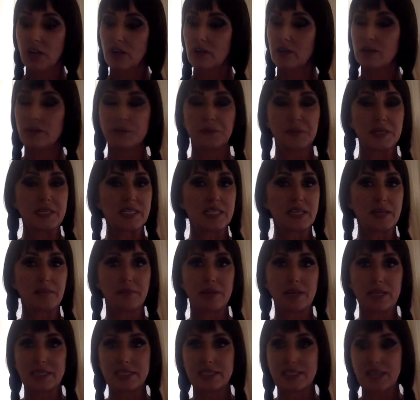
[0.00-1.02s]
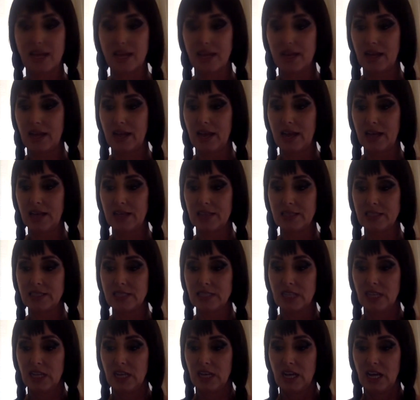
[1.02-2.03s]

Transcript: Could be simple as